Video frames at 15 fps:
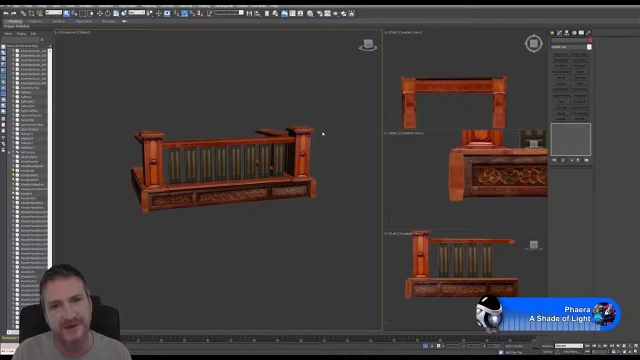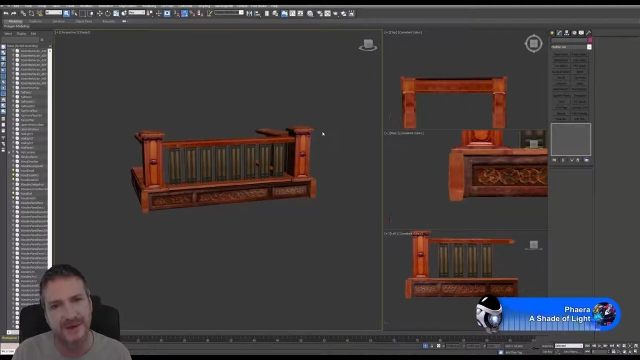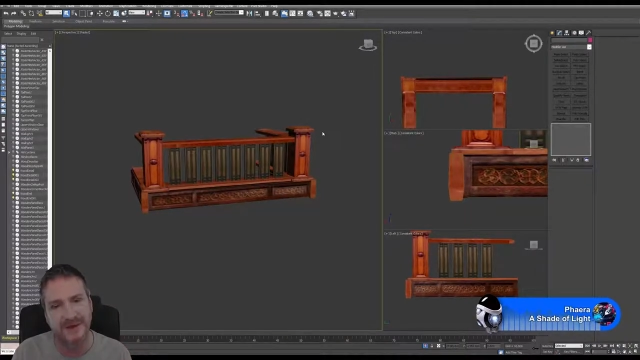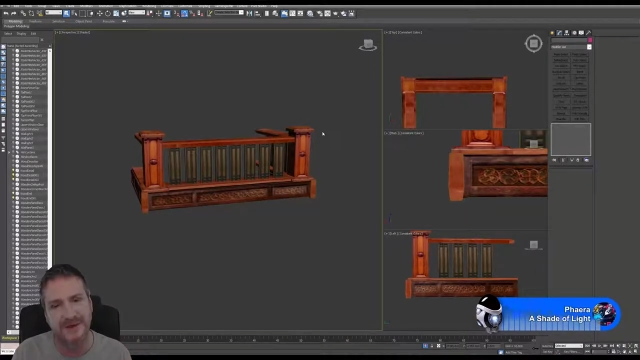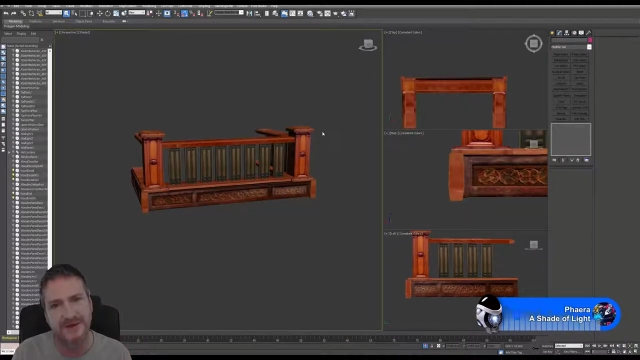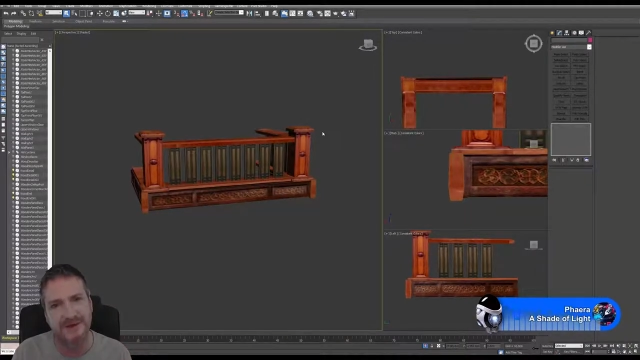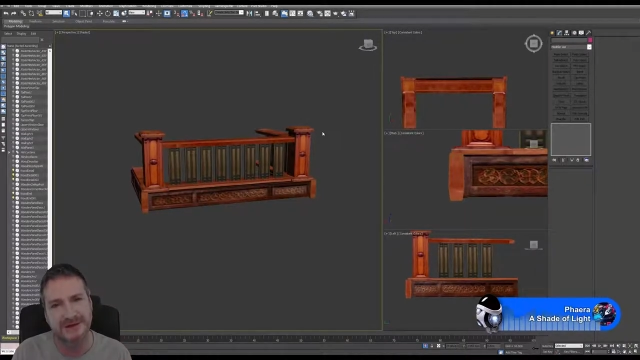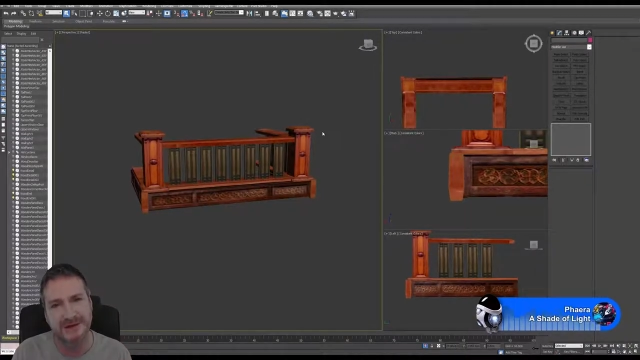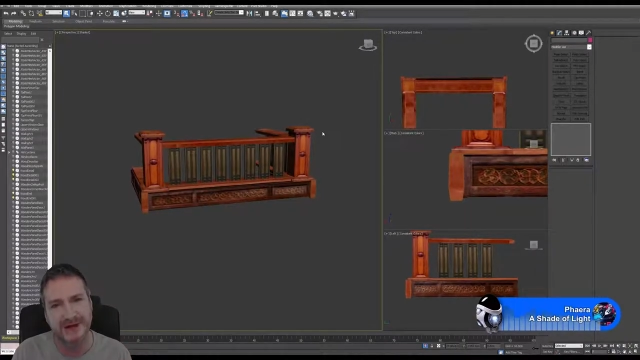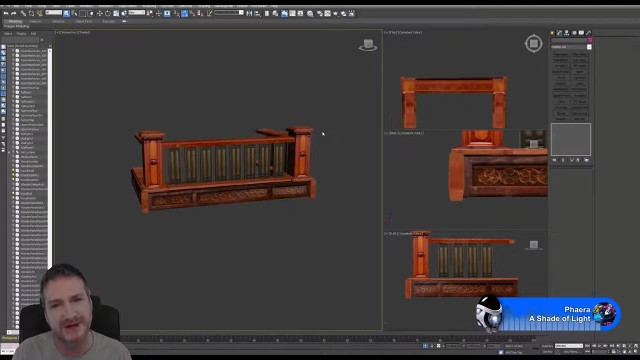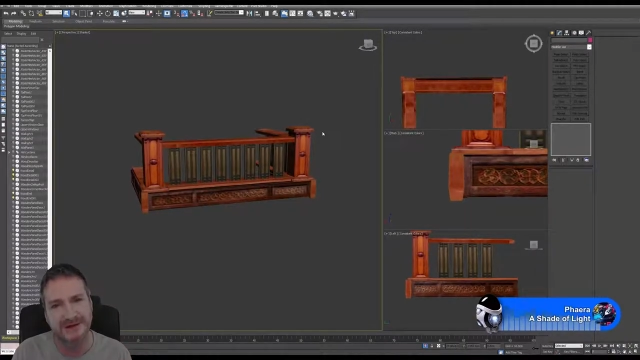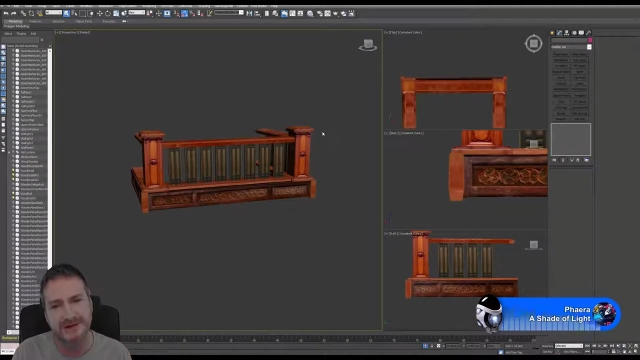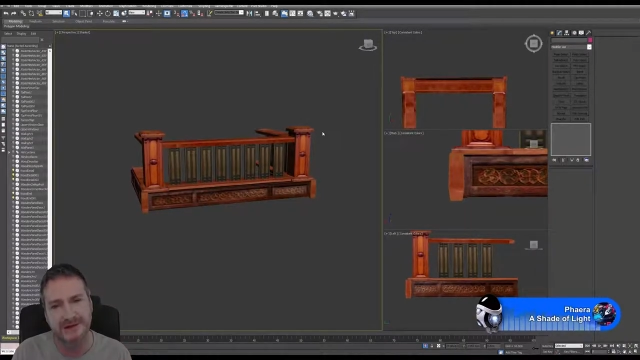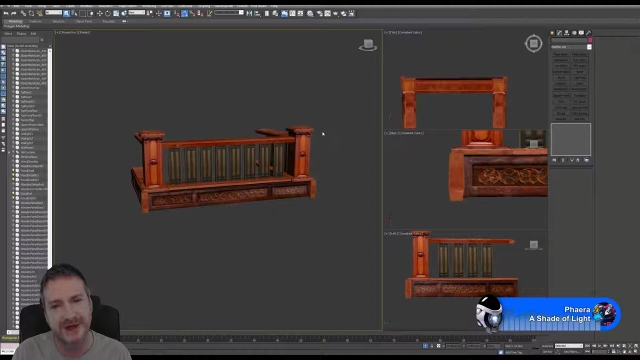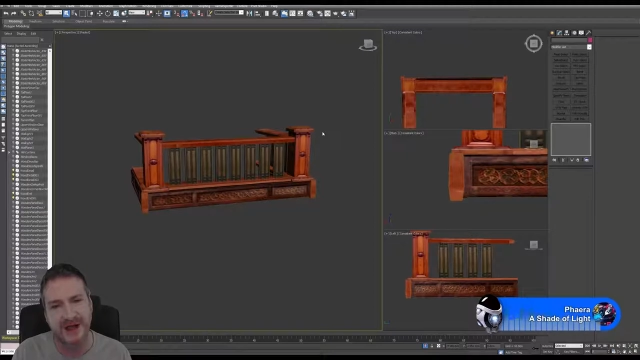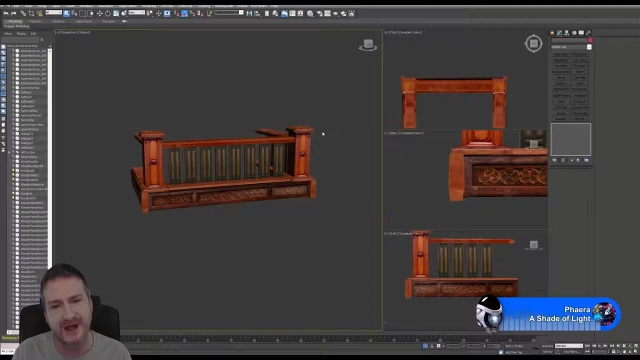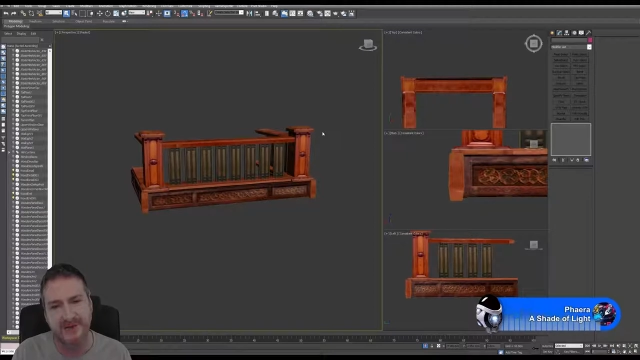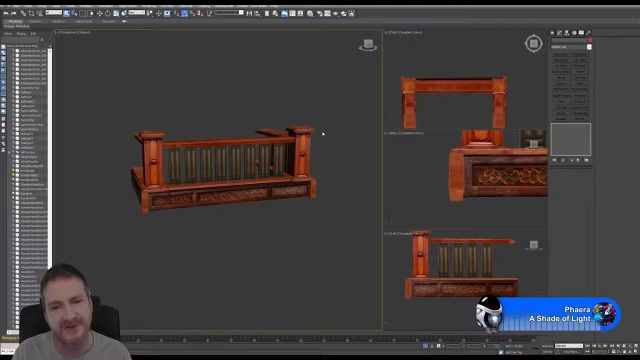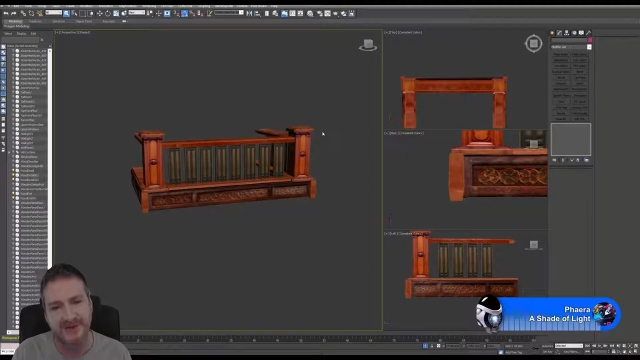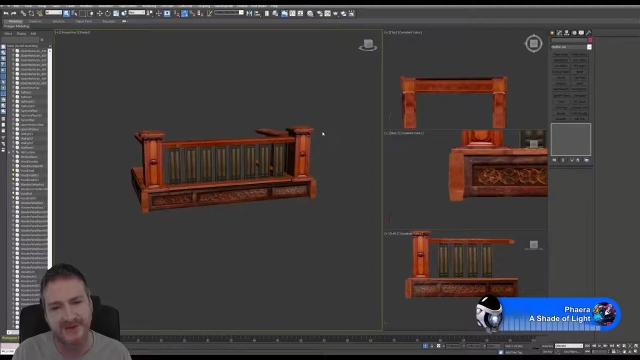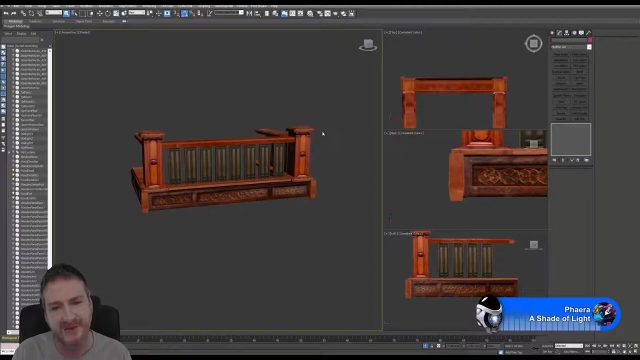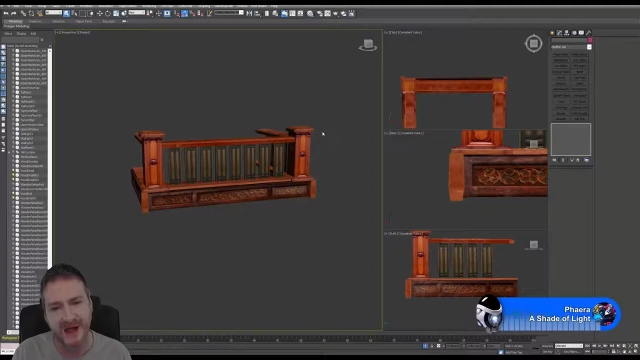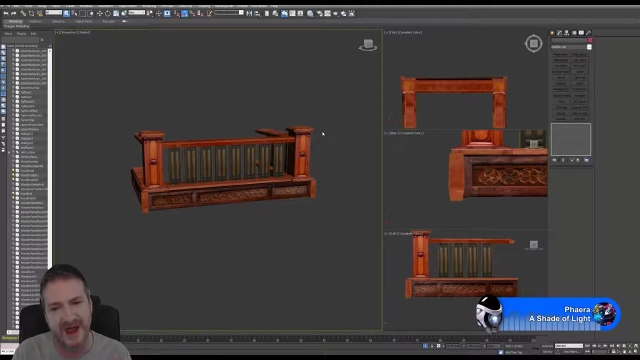because it all comes from